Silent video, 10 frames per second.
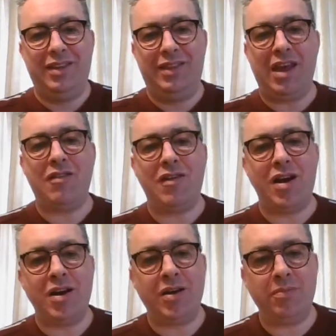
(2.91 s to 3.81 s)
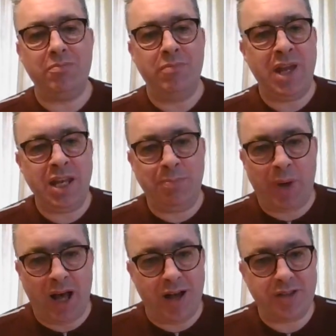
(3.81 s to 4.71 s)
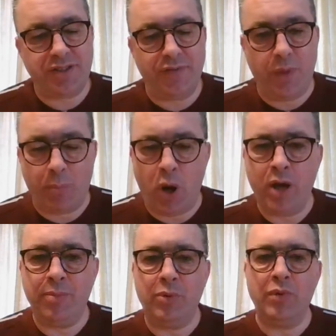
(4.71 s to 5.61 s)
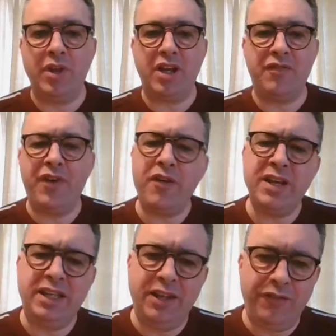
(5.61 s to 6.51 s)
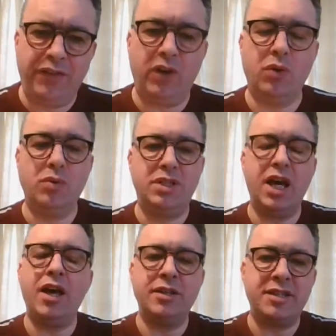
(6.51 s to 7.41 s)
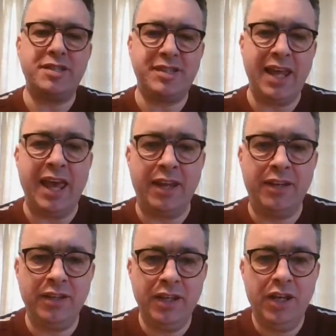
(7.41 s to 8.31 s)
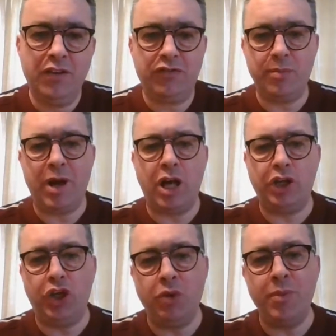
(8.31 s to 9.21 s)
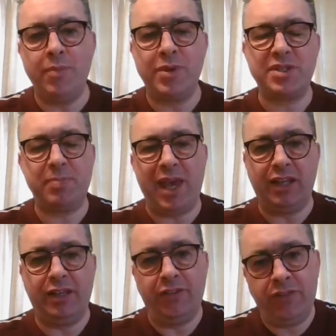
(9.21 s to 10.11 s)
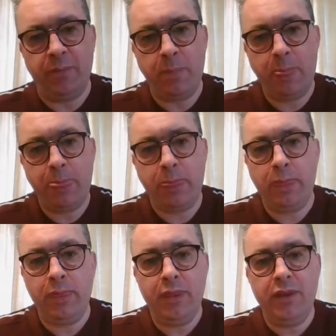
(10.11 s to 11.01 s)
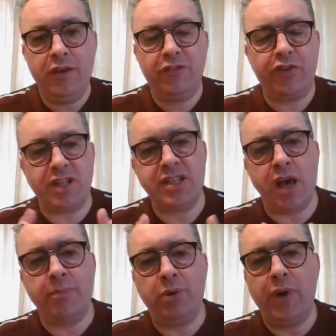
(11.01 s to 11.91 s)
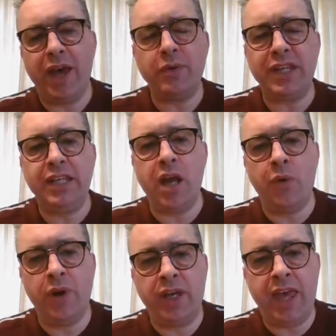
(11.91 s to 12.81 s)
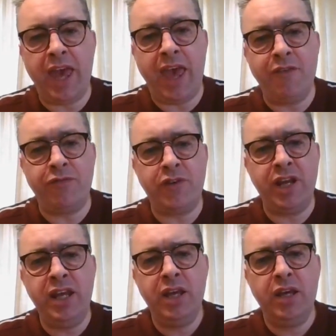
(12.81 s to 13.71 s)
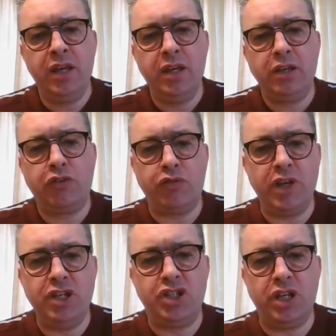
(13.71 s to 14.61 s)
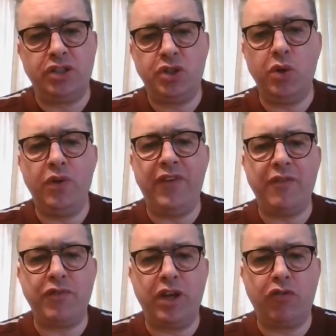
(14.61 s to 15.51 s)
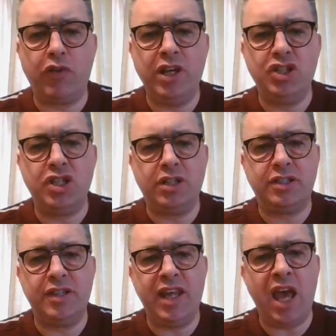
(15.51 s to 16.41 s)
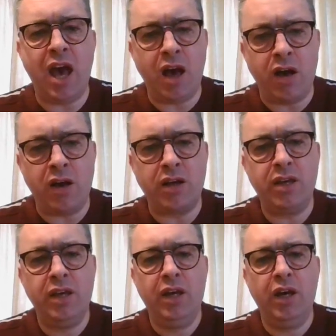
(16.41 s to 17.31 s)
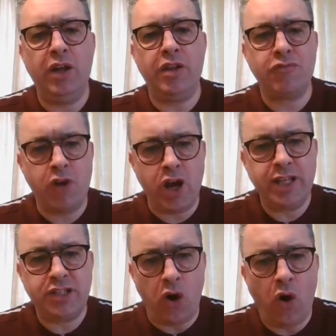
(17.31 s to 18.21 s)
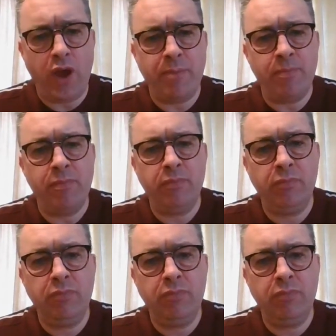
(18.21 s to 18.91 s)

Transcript: There are many parts of the Bible that are very difficult to understand from our human perspective. For example, how did Noah get two of every creature to the ark at the right time,